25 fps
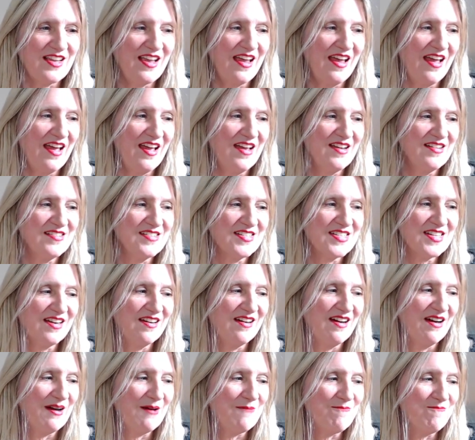And
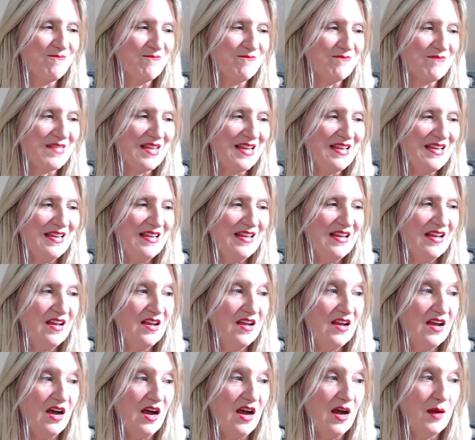um,
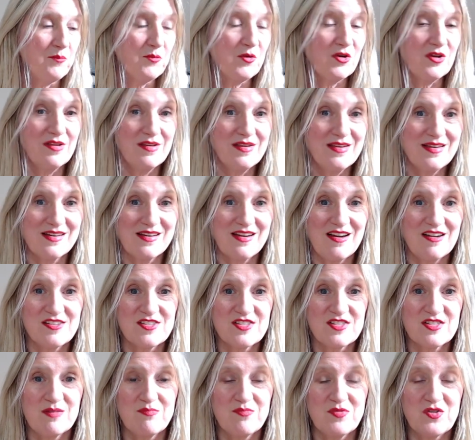I'm really
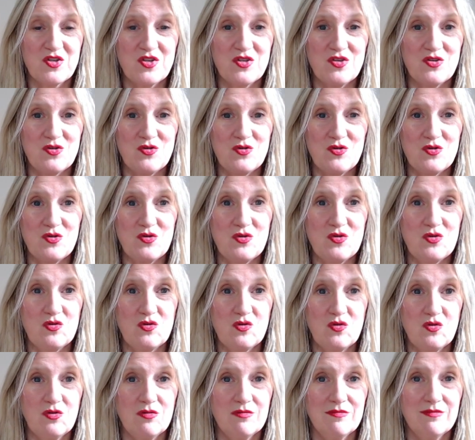accustomed
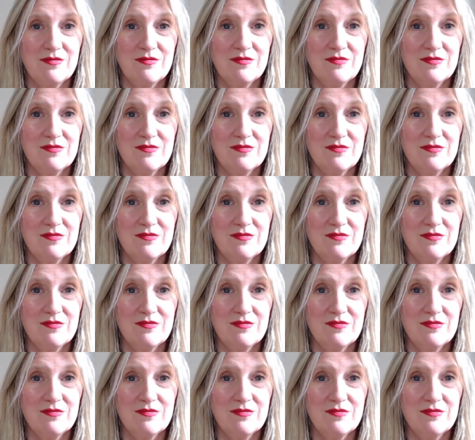to